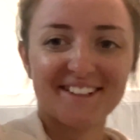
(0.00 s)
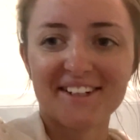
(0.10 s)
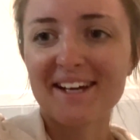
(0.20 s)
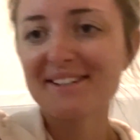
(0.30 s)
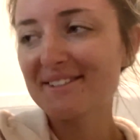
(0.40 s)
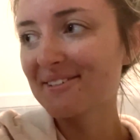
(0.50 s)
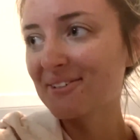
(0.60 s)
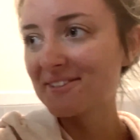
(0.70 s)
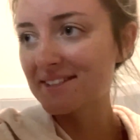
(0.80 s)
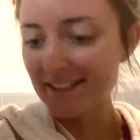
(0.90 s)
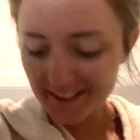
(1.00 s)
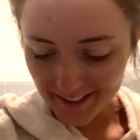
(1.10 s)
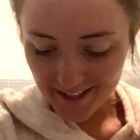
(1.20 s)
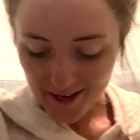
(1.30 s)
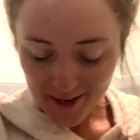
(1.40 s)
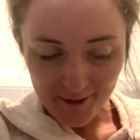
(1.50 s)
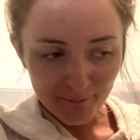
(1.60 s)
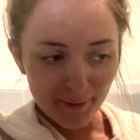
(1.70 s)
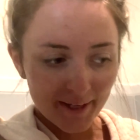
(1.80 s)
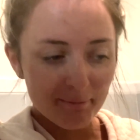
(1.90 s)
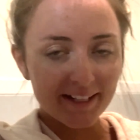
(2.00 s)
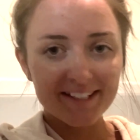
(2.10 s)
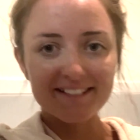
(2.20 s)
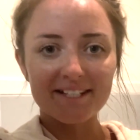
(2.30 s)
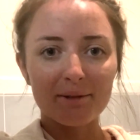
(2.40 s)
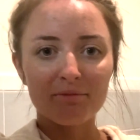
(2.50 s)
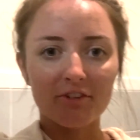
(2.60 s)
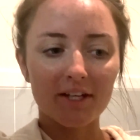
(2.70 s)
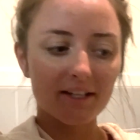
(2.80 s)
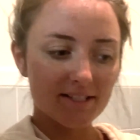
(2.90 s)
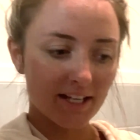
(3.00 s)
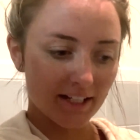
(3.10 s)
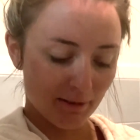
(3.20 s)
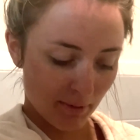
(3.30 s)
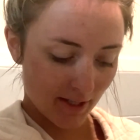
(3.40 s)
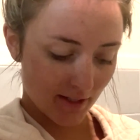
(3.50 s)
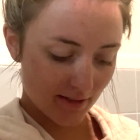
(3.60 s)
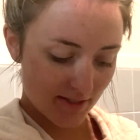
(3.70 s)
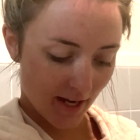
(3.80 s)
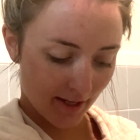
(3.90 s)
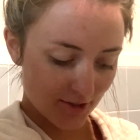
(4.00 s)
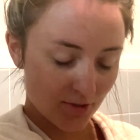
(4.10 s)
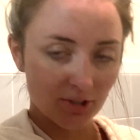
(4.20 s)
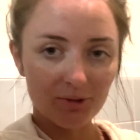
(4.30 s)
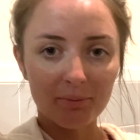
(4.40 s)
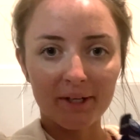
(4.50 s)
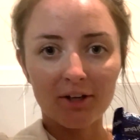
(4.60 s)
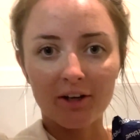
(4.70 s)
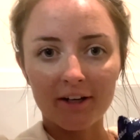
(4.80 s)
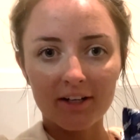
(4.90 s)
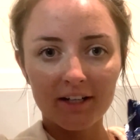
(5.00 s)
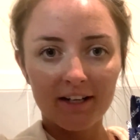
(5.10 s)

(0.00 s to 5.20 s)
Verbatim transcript: okay, so no one's in here, but I'm at the DMV because I had to get my tags renewed on my car